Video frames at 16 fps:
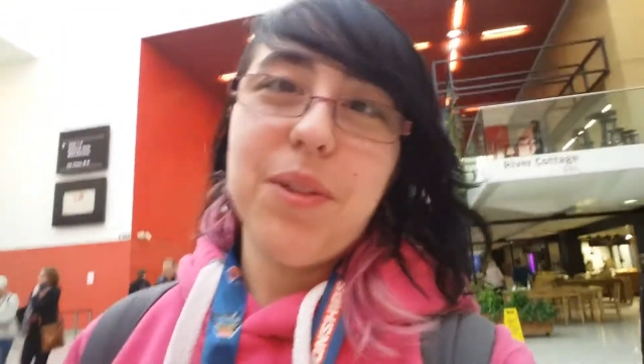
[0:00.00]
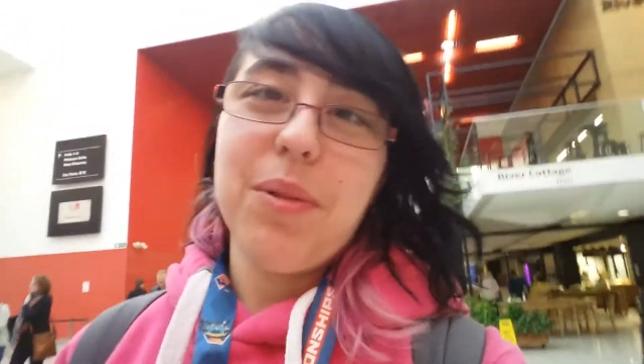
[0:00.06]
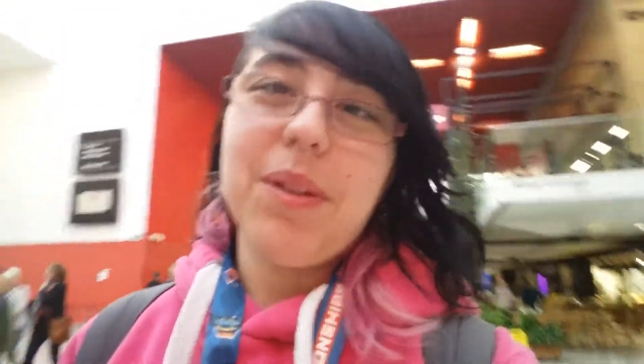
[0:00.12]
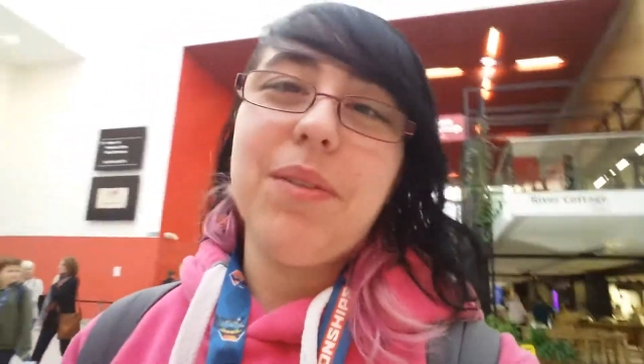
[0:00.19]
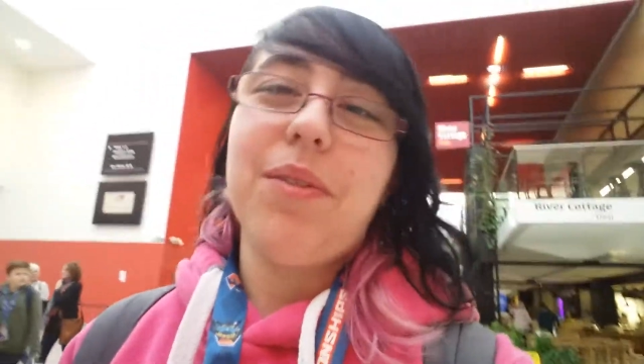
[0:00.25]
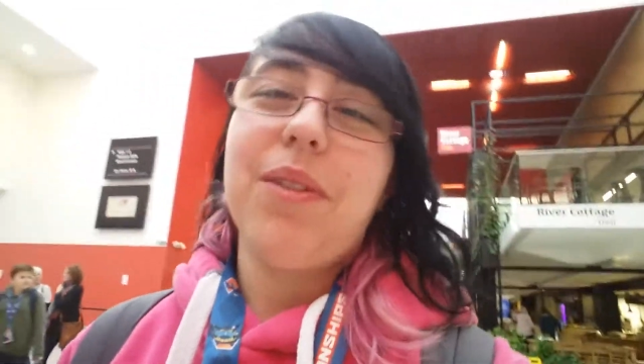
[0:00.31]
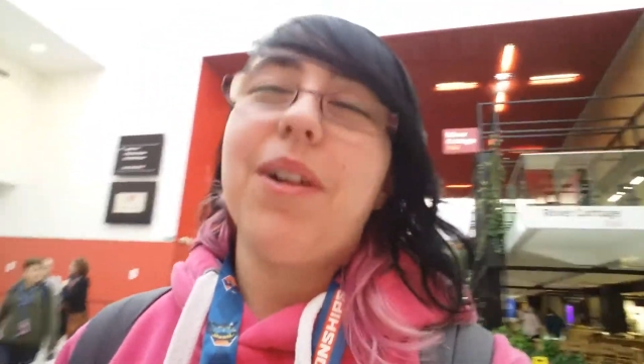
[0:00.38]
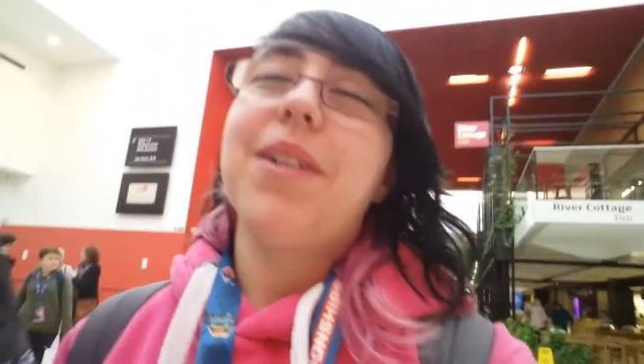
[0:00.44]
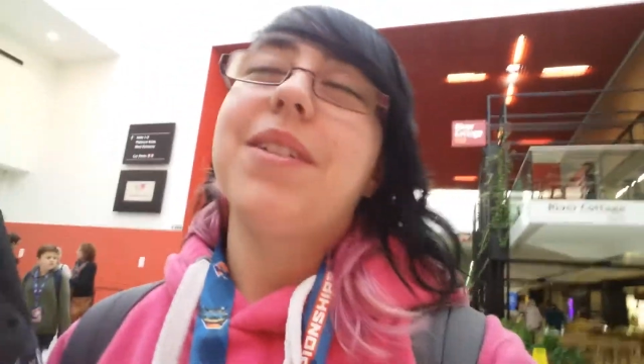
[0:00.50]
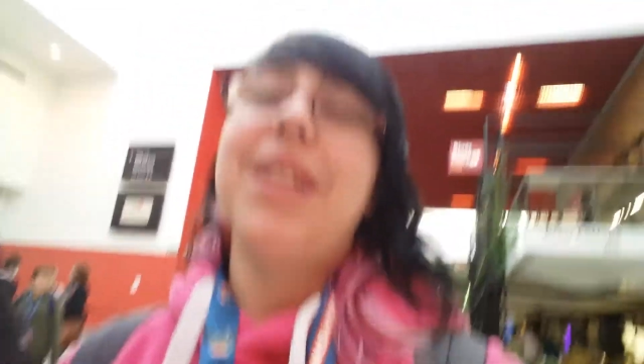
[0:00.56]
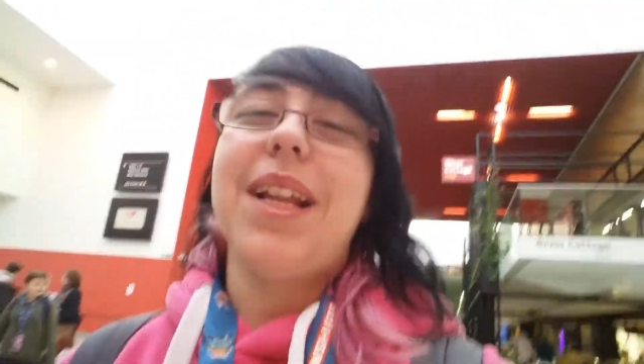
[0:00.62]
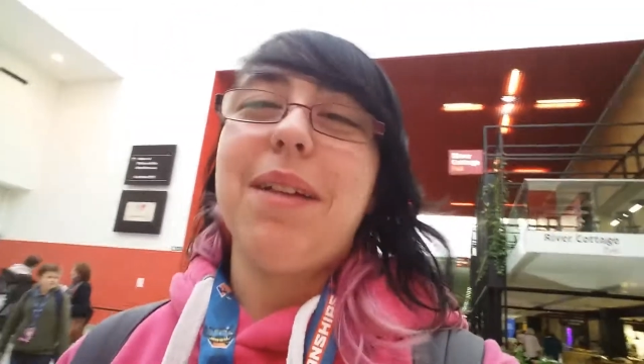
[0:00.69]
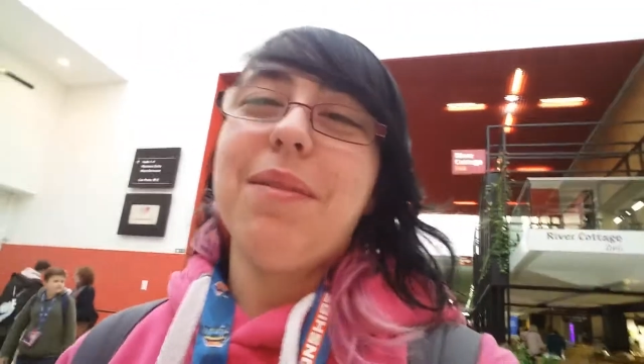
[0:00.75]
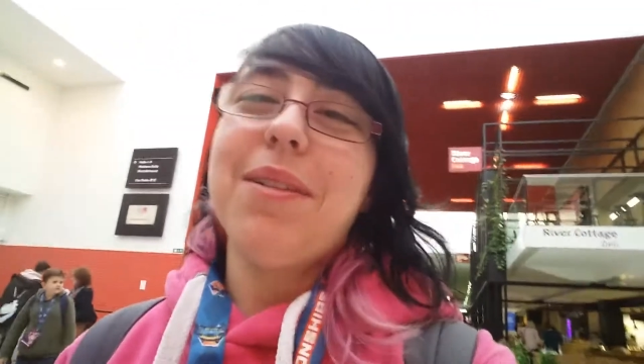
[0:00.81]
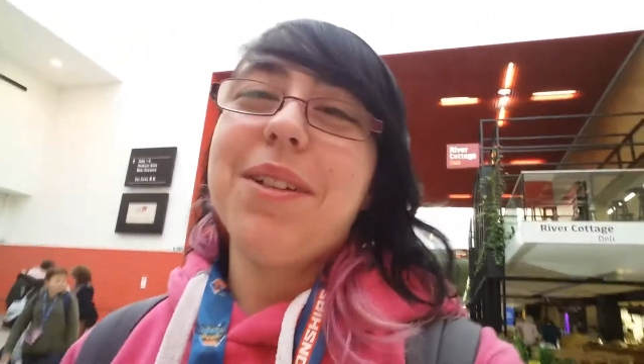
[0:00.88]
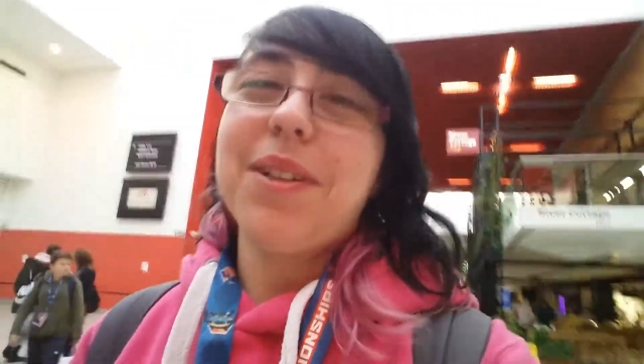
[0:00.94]
24 hours
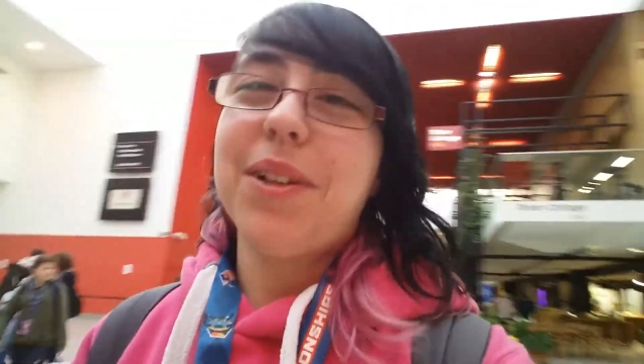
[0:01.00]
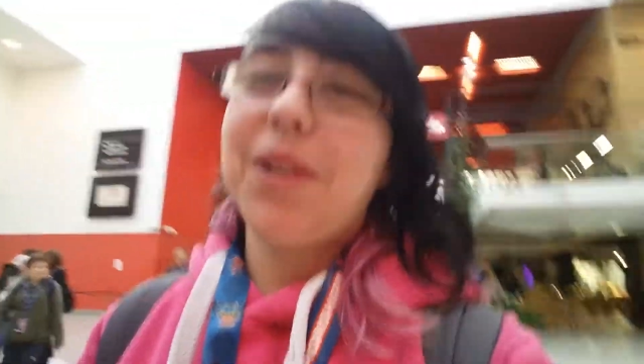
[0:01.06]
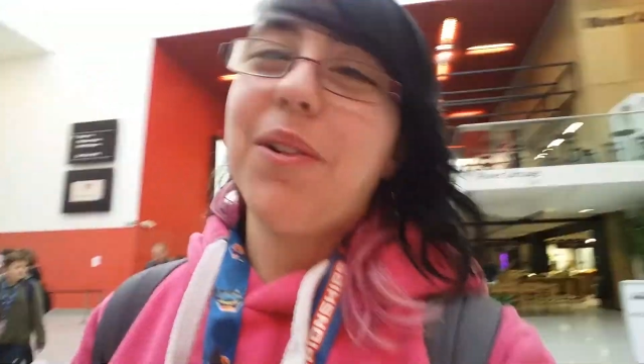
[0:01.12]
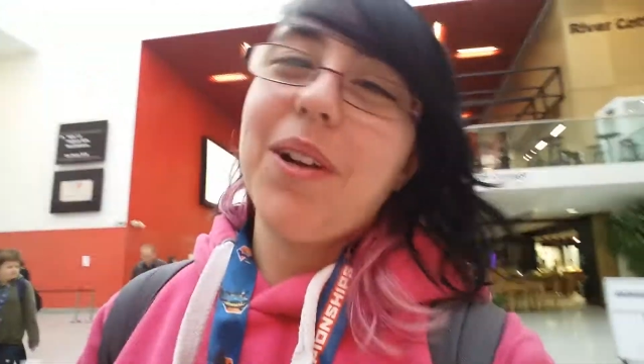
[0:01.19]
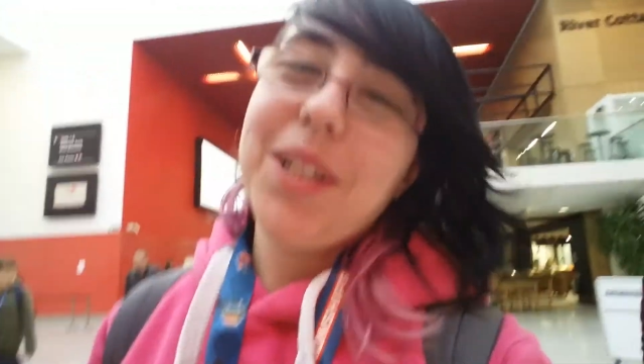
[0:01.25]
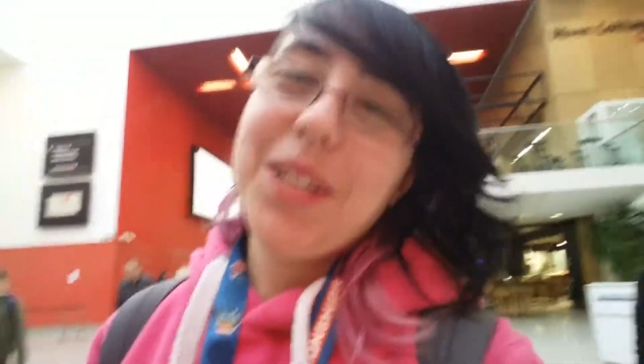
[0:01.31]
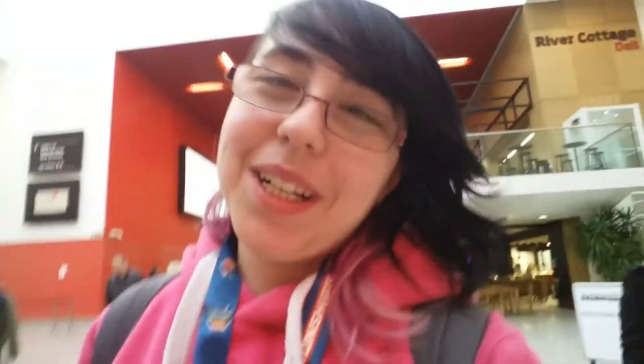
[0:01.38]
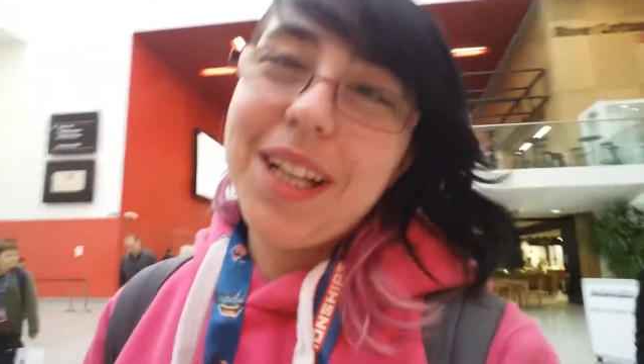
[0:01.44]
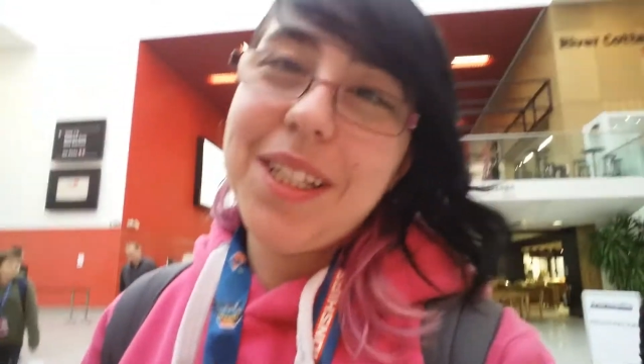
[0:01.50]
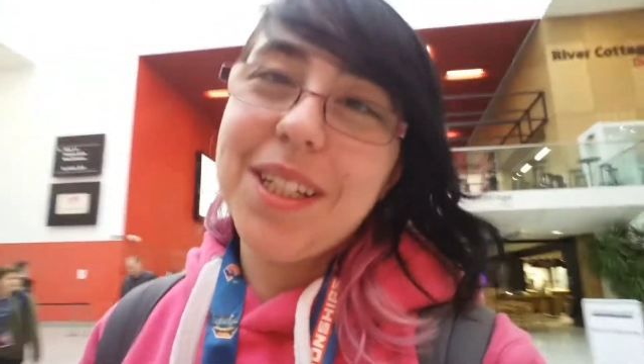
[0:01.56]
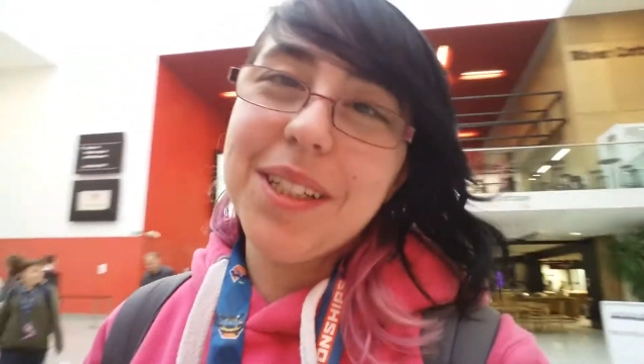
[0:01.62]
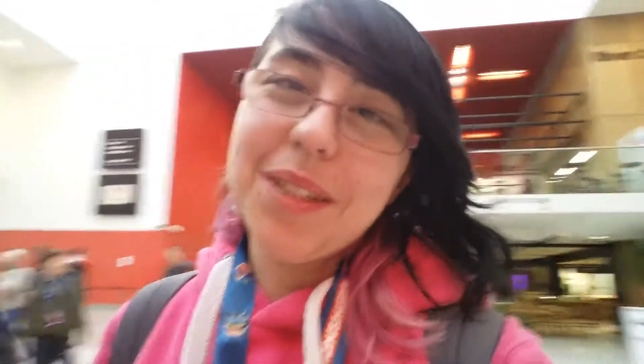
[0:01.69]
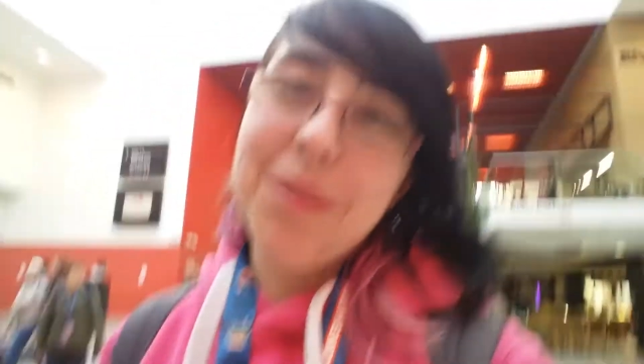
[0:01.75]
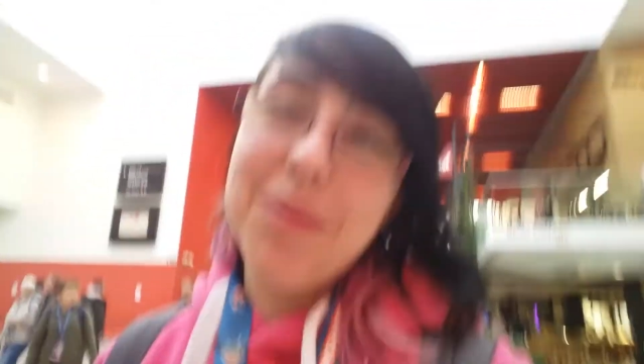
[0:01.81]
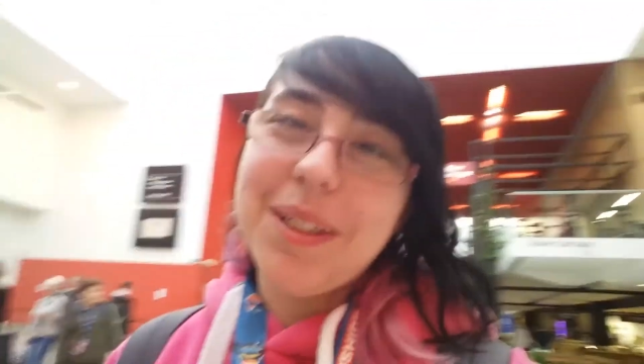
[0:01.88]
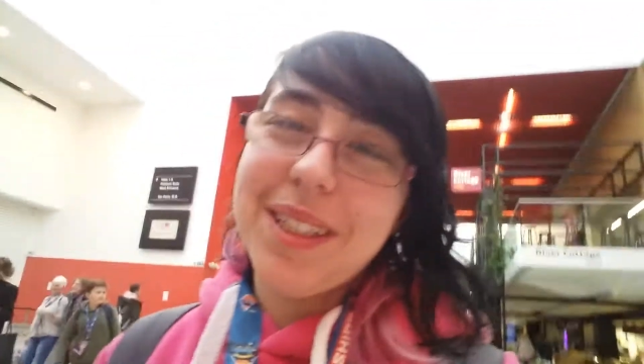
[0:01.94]
of labour, so
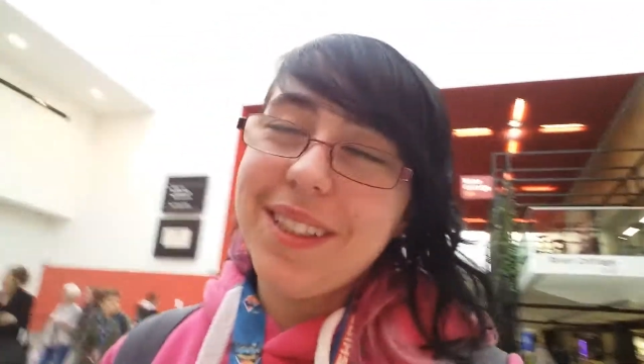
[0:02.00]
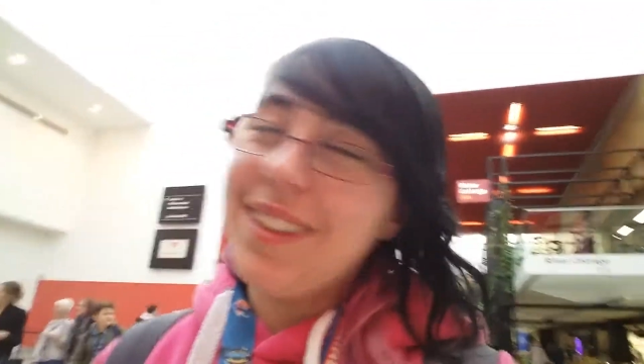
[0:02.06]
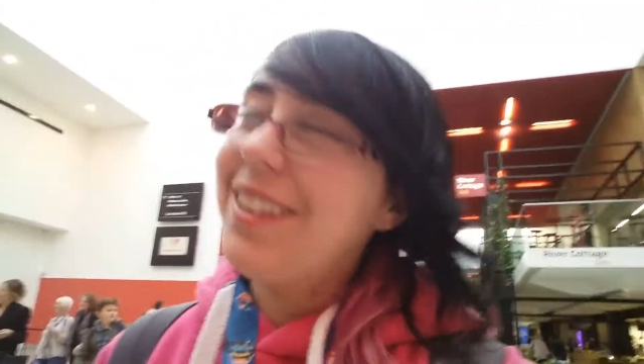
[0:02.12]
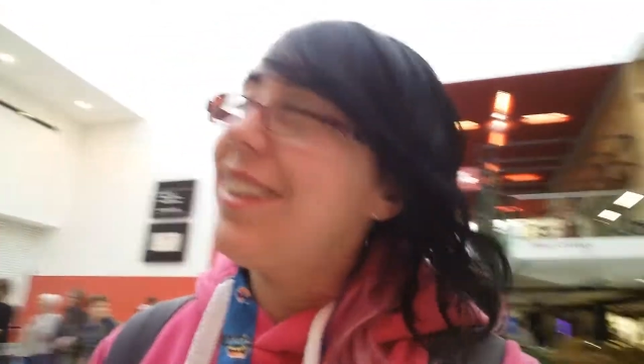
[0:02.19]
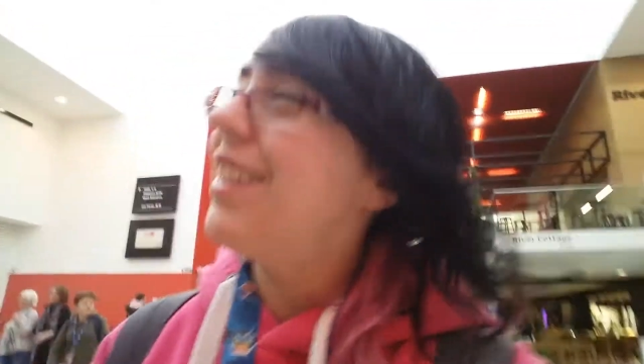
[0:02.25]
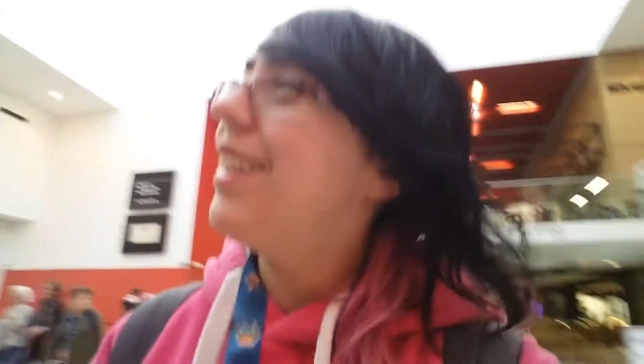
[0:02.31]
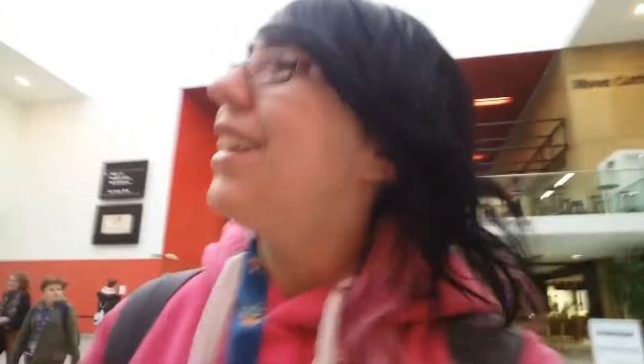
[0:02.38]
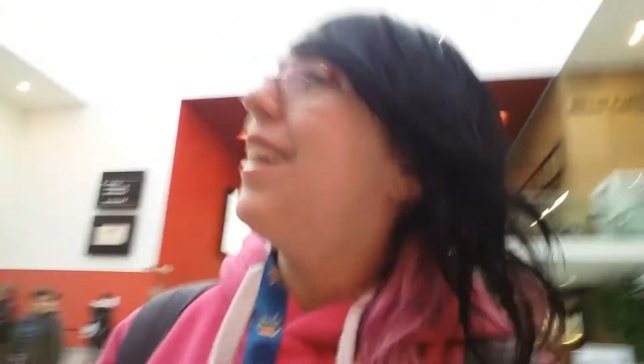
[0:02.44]
congratulations Louisa